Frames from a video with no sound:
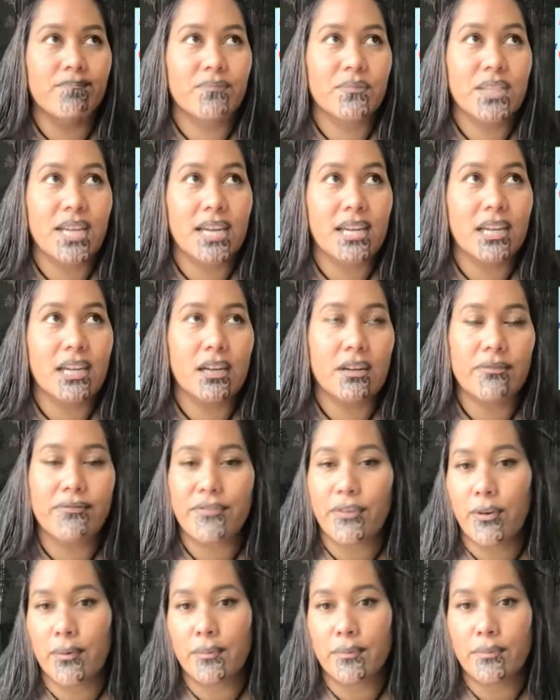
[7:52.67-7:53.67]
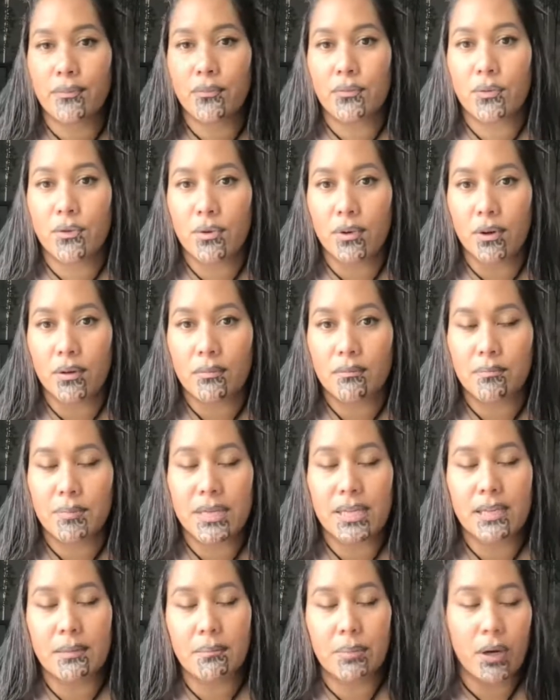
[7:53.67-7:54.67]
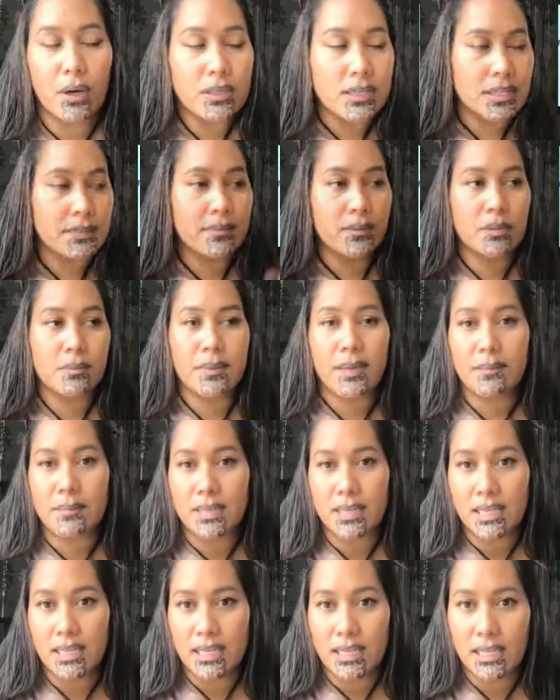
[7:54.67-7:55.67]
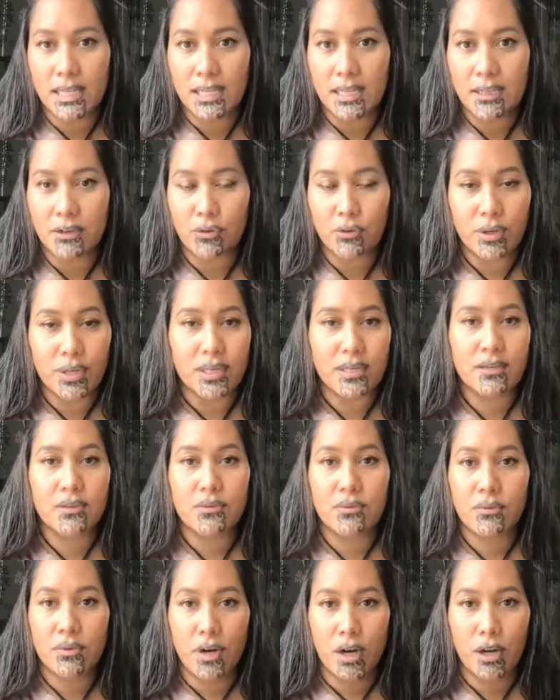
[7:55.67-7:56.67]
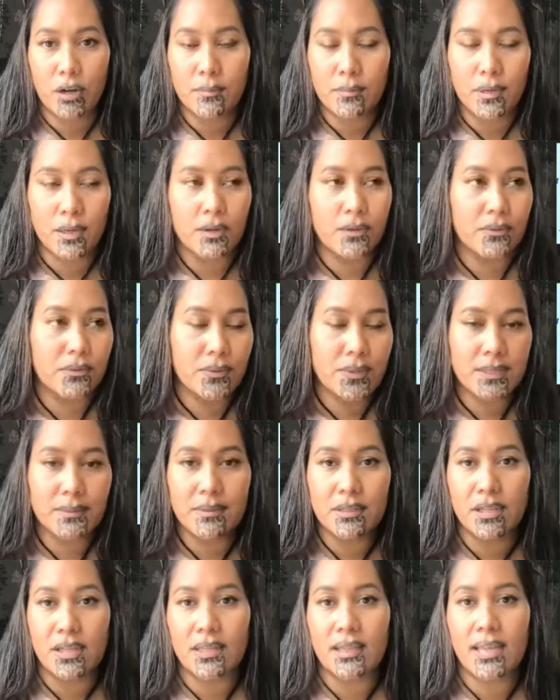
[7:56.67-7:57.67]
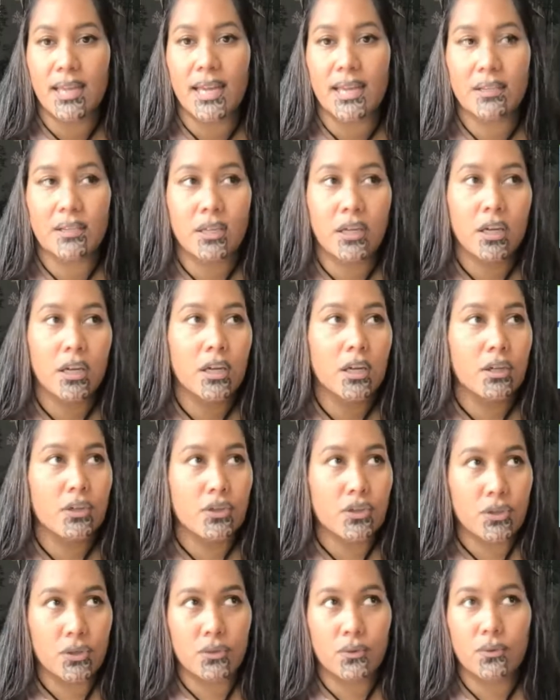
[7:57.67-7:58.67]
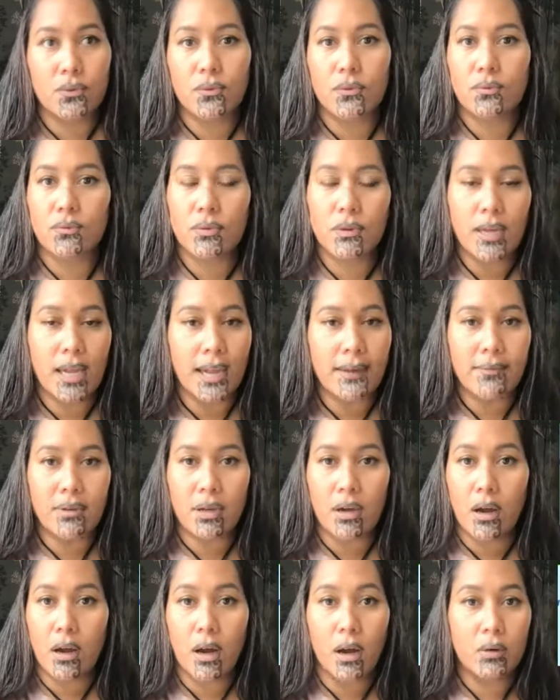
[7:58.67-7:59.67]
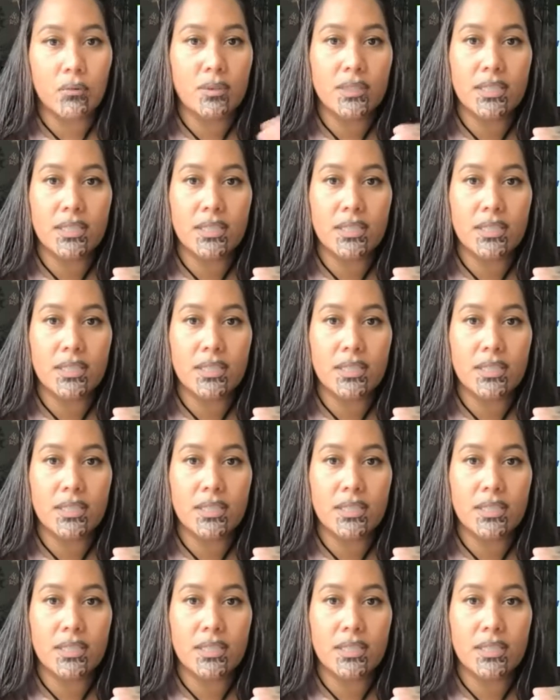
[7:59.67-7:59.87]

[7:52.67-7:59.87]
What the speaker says: Taking it from not being impossible to be able to get any credit or home loan or something like that to having a whole